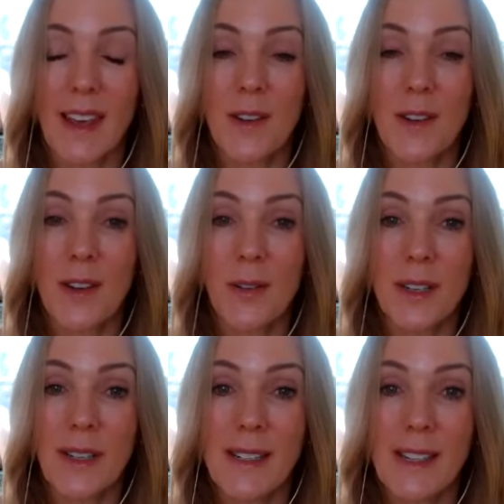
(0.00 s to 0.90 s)
And
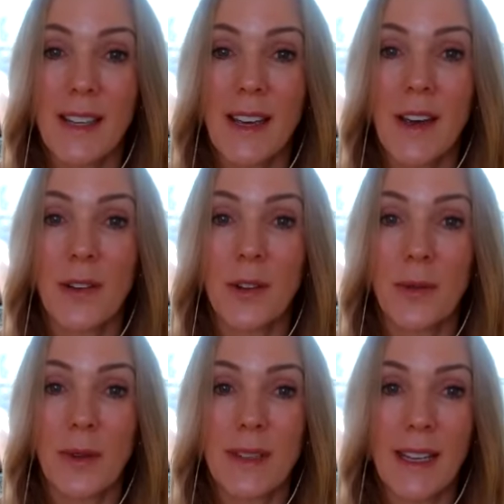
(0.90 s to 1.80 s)
noticing how
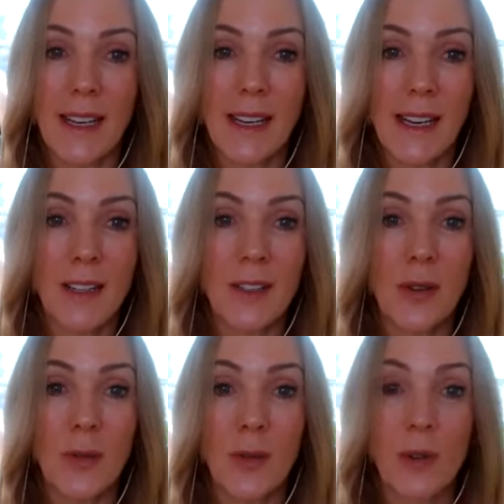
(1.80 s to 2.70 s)
you're relating
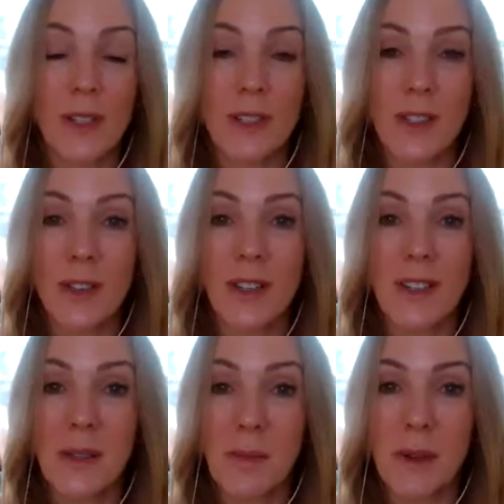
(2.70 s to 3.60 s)
towards your
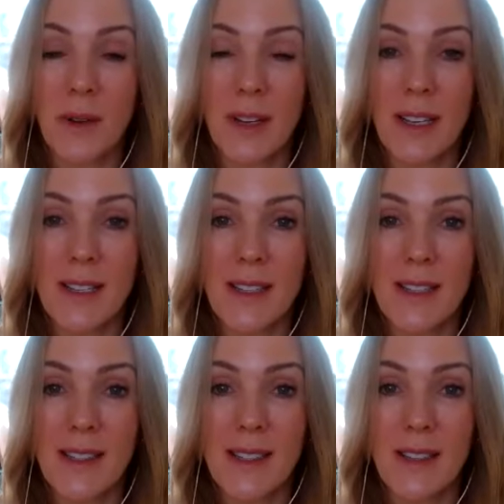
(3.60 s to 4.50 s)

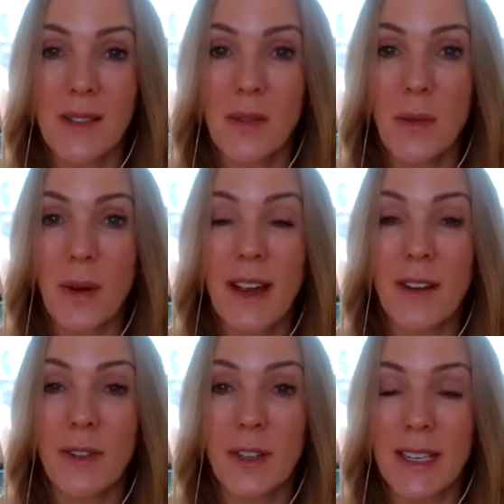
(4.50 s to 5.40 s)
experience,
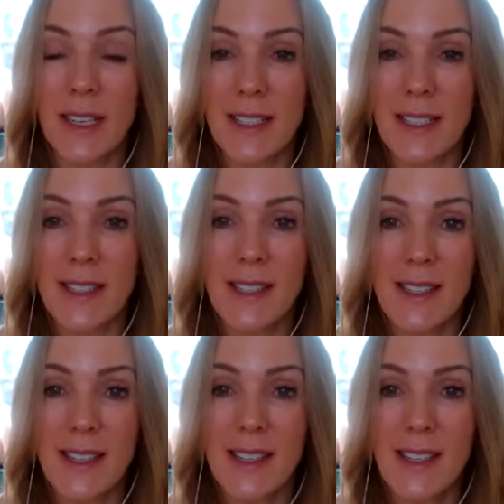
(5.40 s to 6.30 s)
whatever it is.